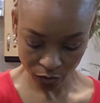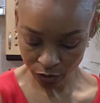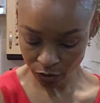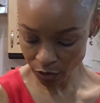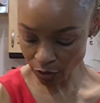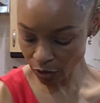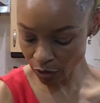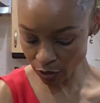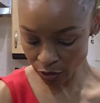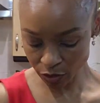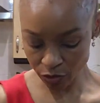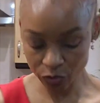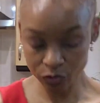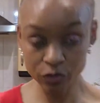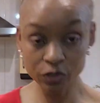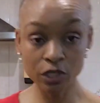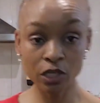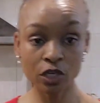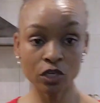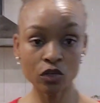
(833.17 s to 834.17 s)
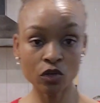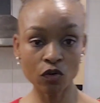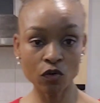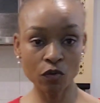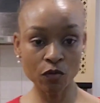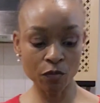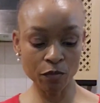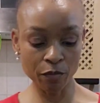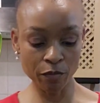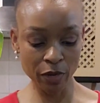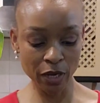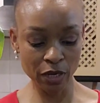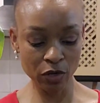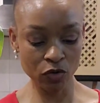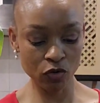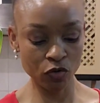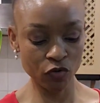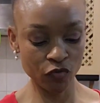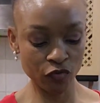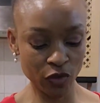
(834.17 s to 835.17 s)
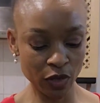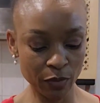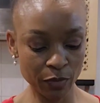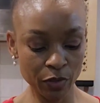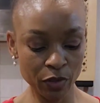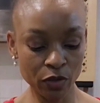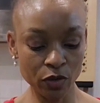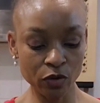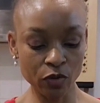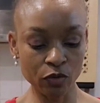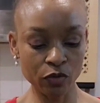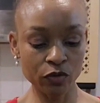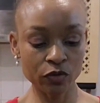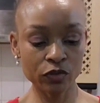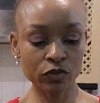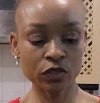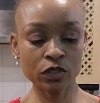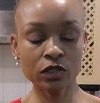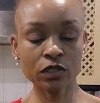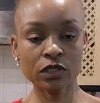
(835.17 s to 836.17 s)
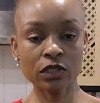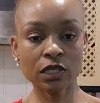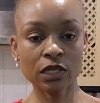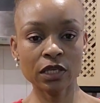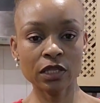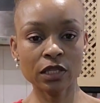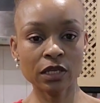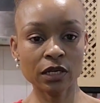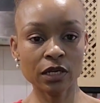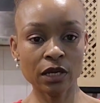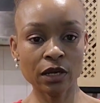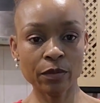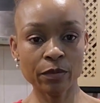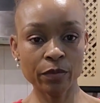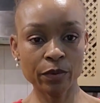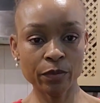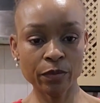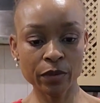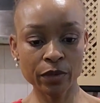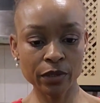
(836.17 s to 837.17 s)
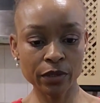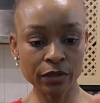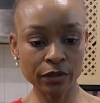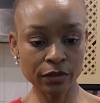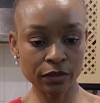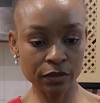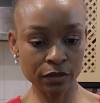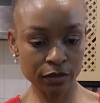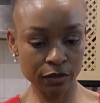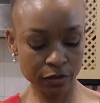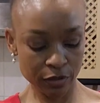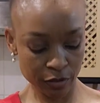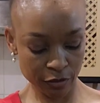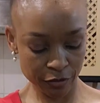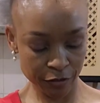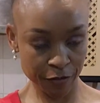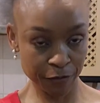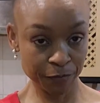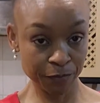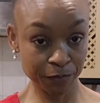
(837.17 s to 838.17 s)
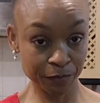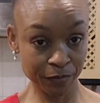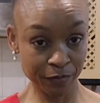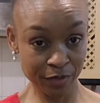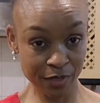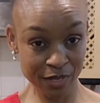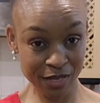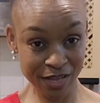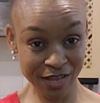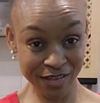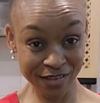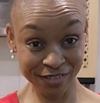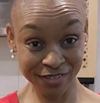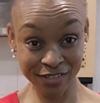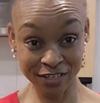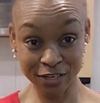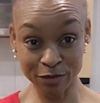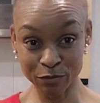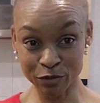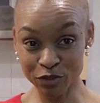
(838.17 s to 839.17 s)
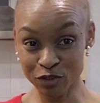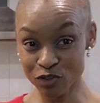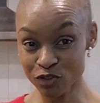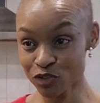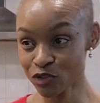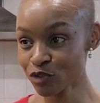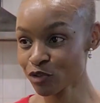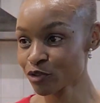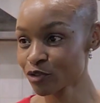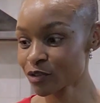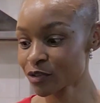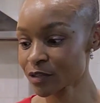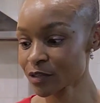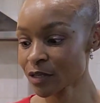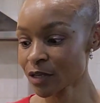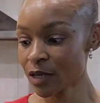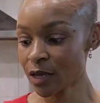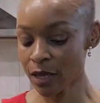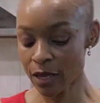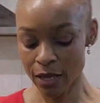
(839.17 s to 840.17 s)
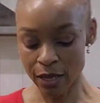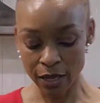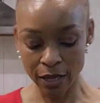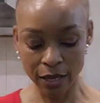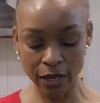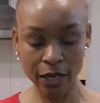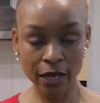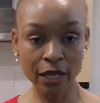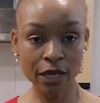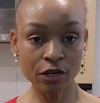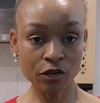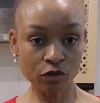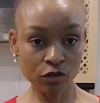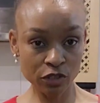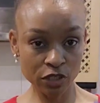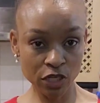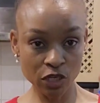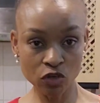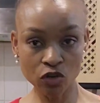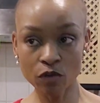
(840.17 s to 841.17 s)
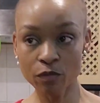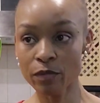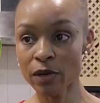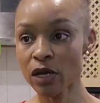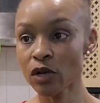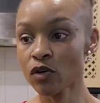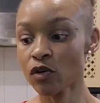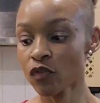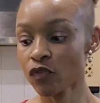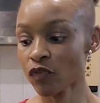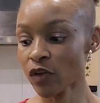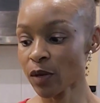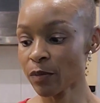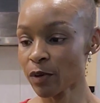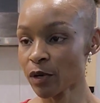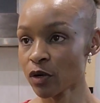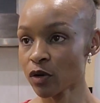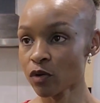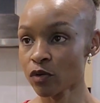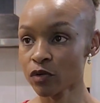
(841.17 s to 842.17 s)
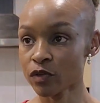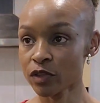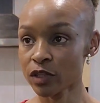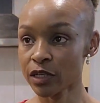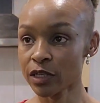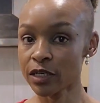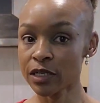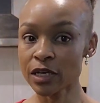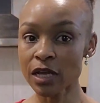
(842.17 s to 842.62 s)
Okay, you take your microfiber cloth, just stir that up a bit. Nice lemon juice. And you take your microfiber cloth, and